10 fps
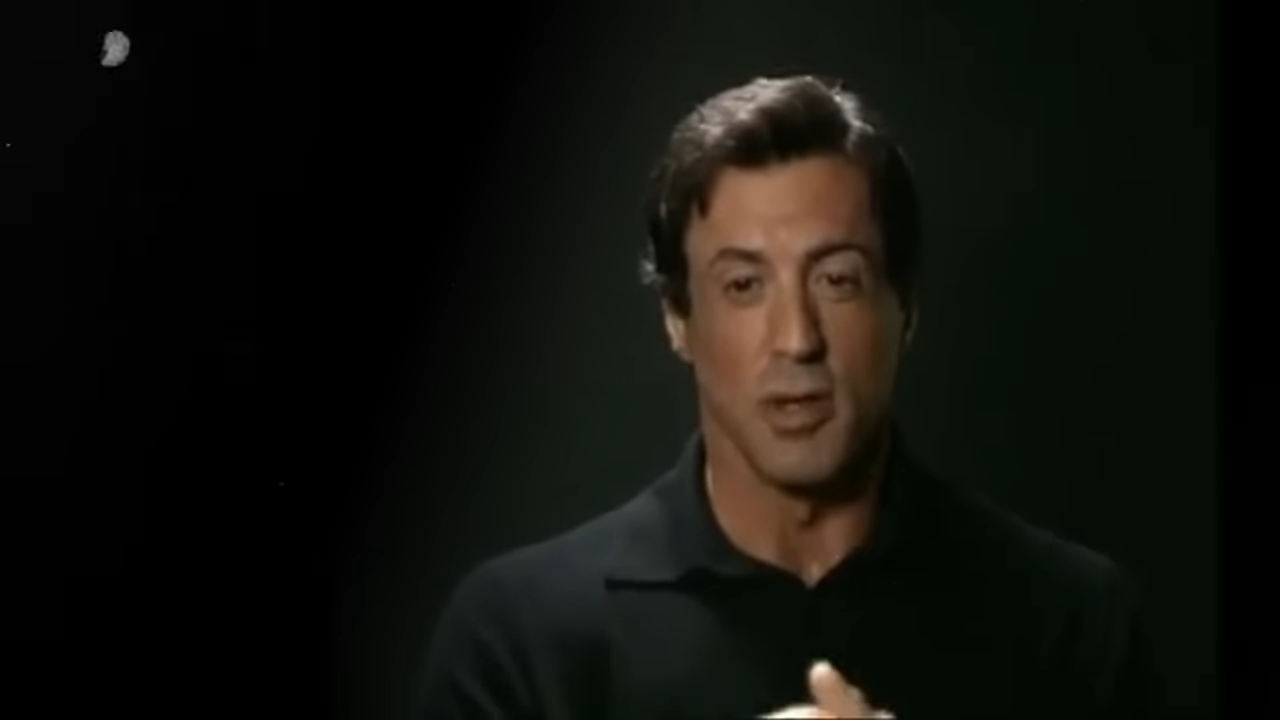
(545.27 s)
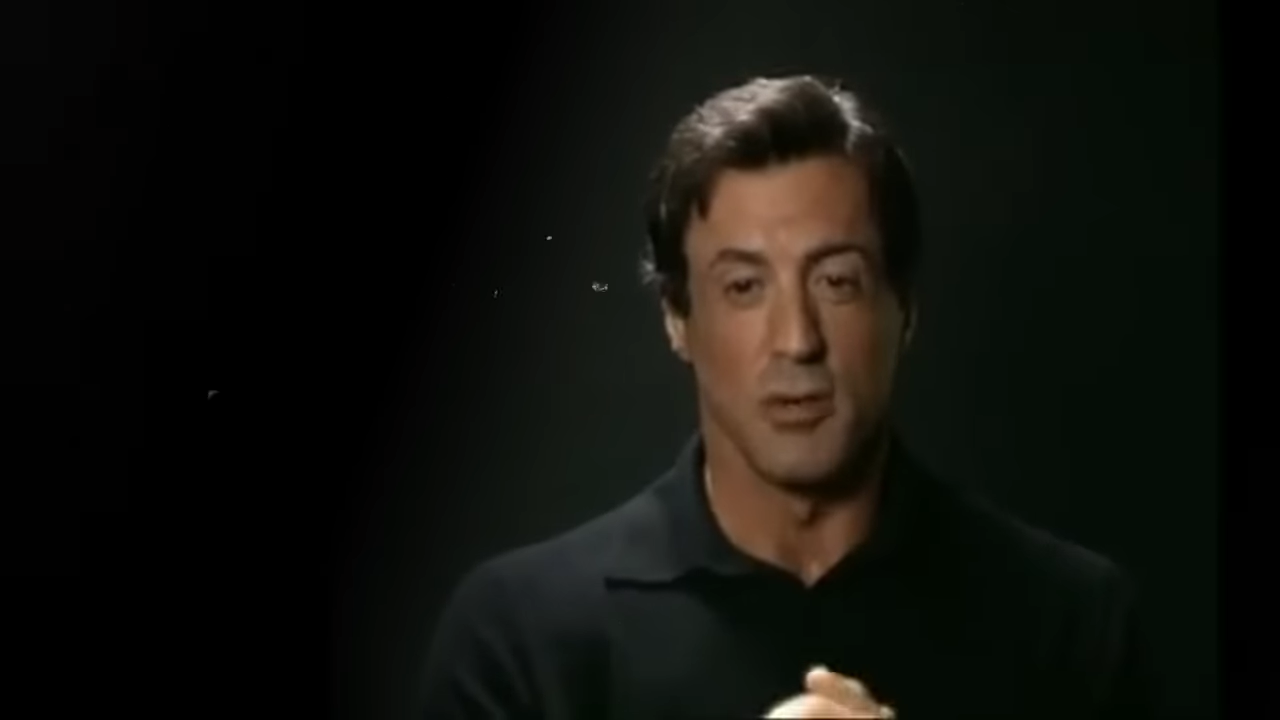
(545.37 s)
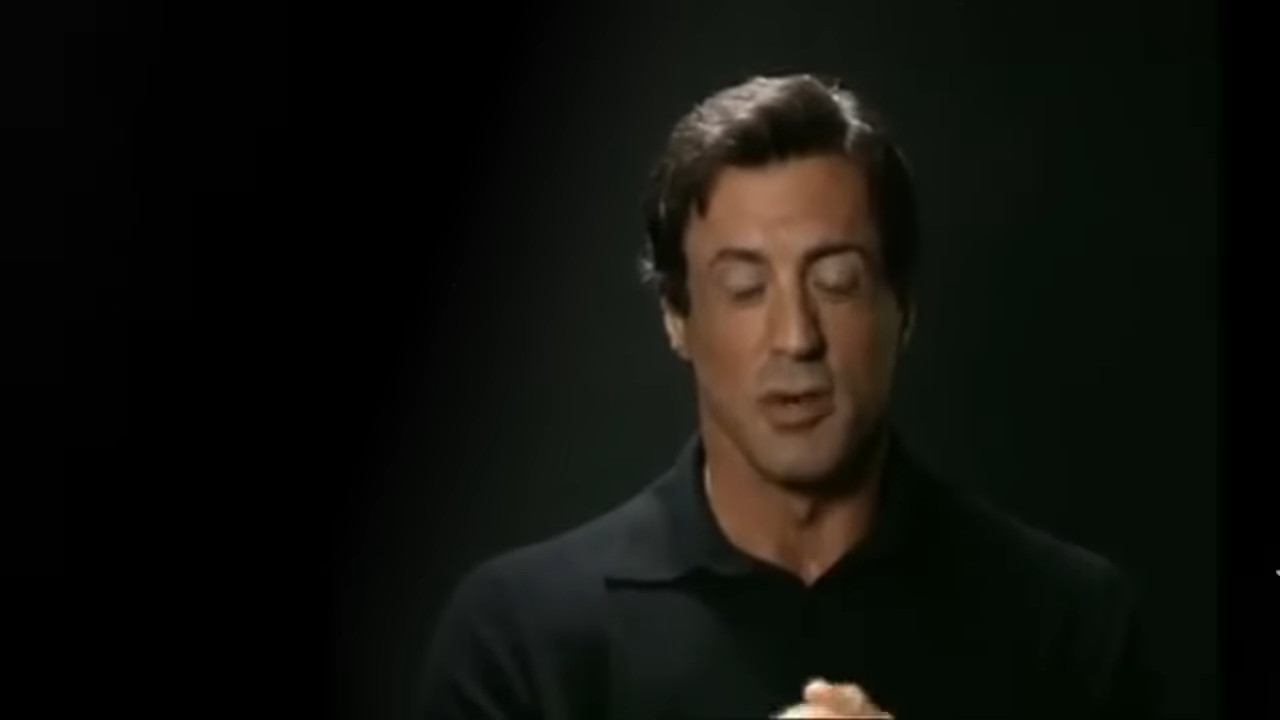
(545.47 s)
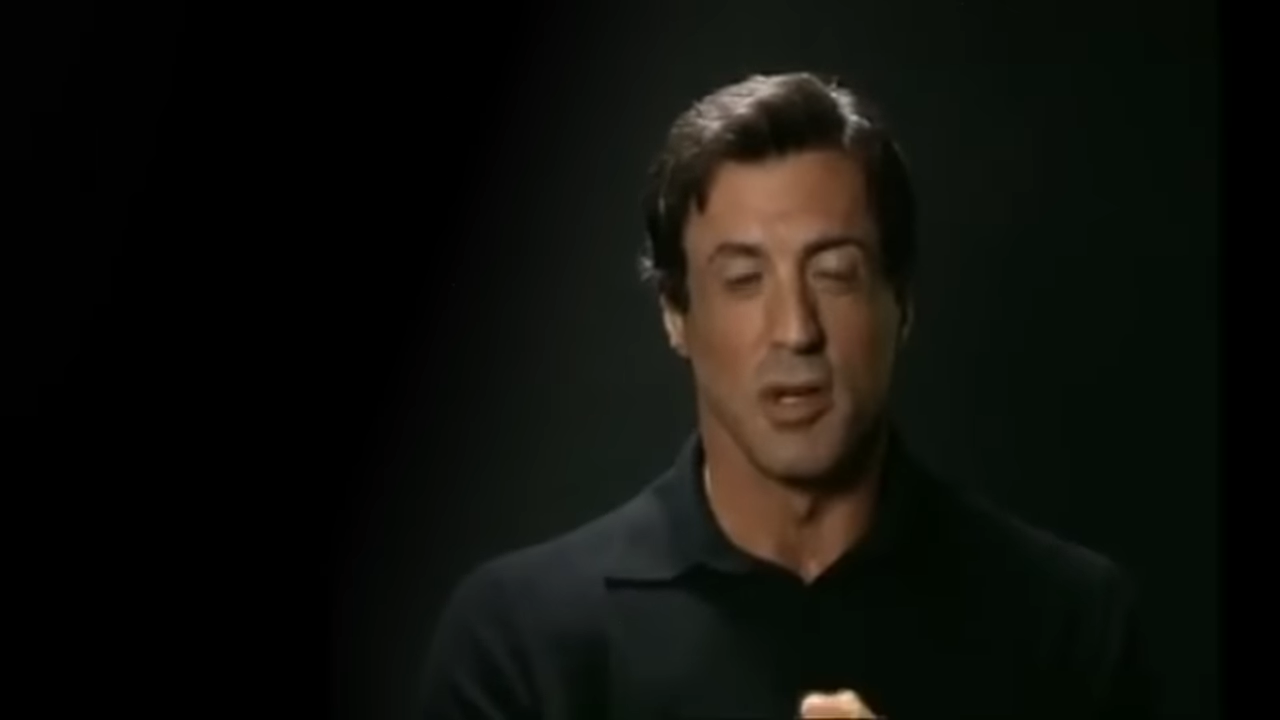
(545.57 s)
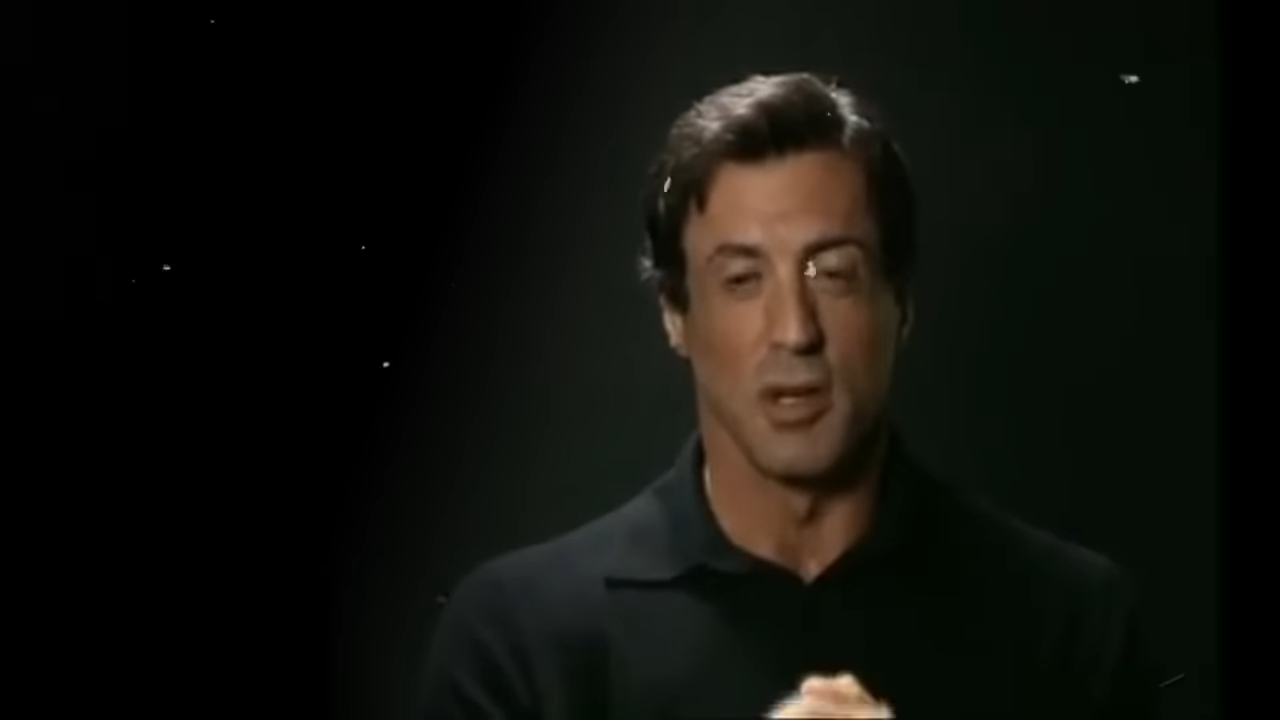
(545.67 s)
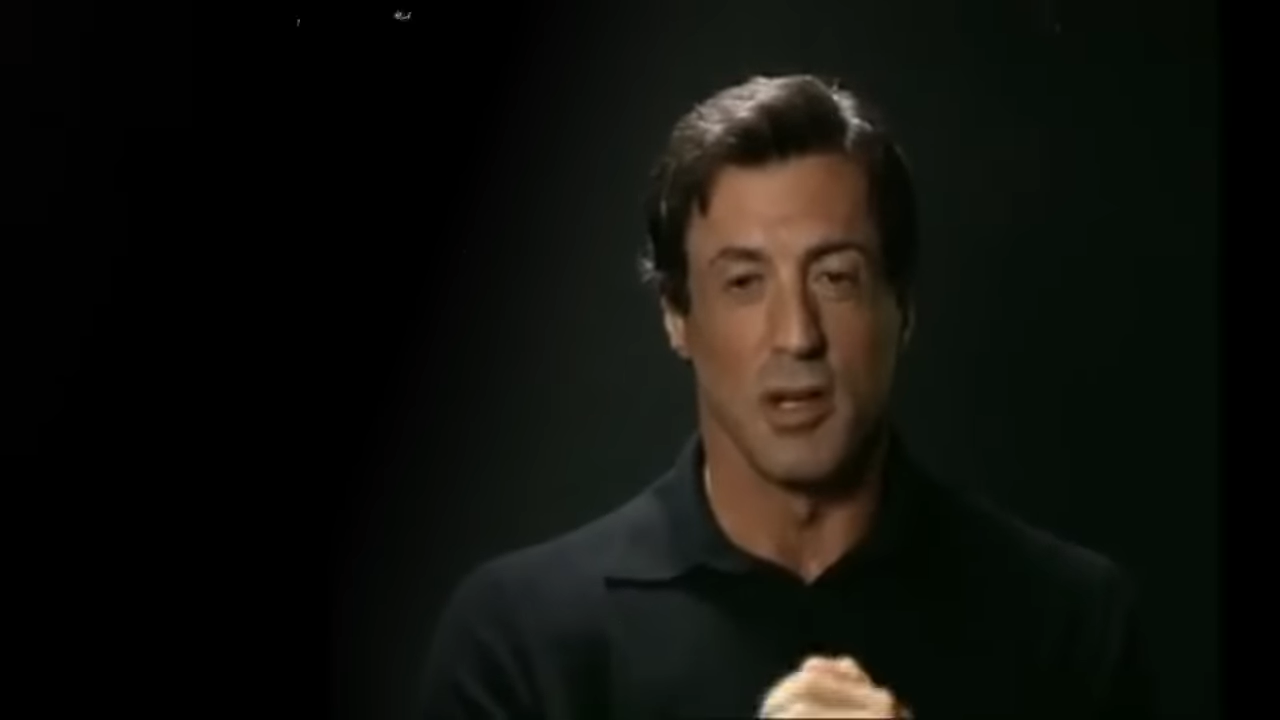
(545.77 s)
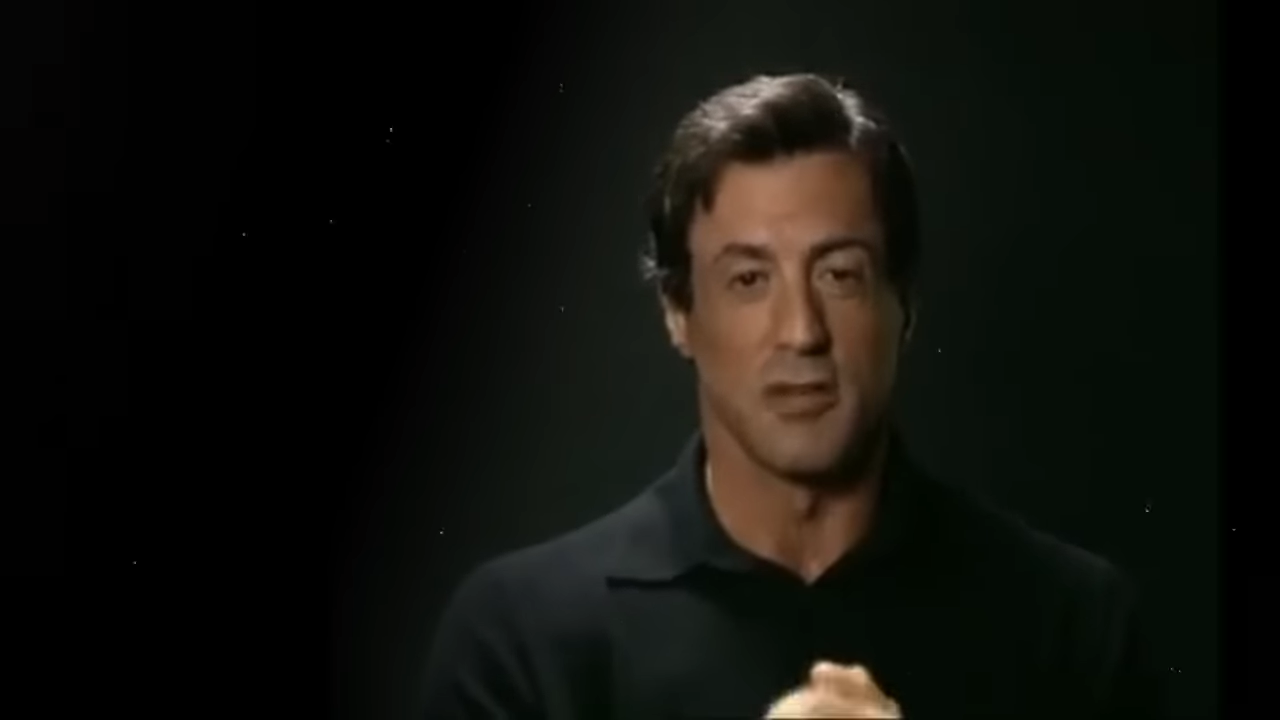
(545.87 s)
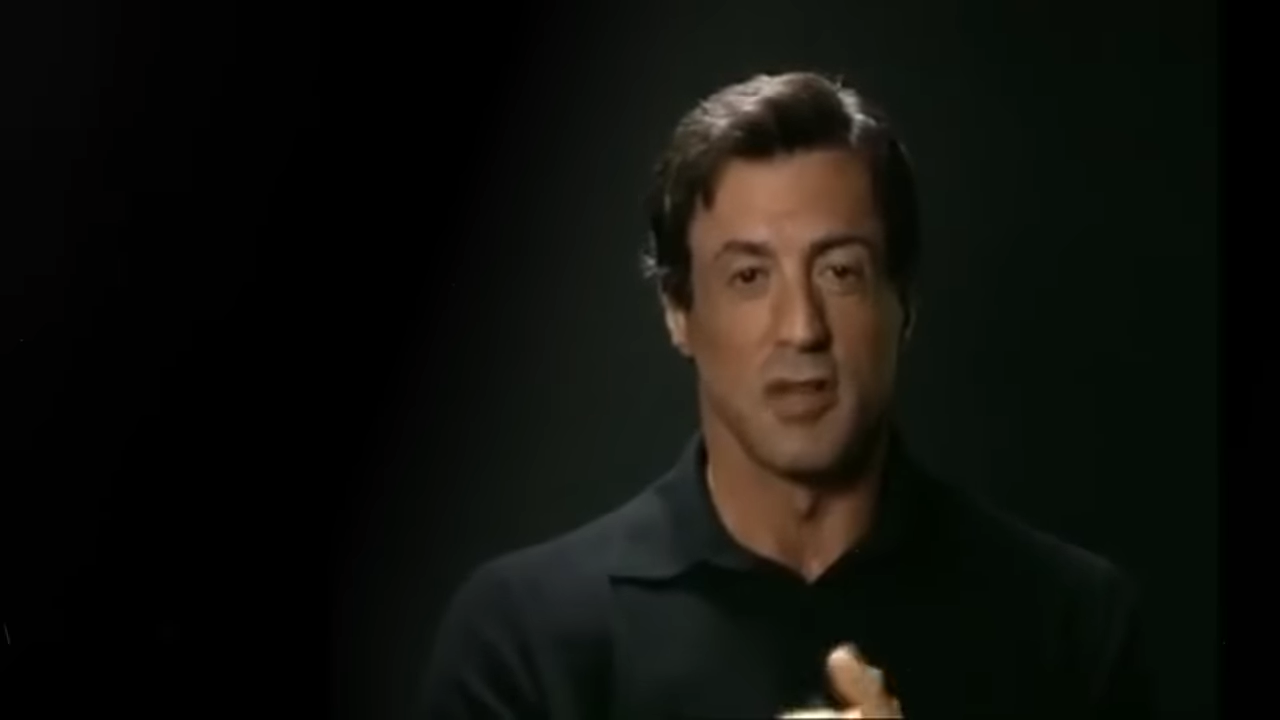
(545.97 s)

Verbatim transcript: really loved her.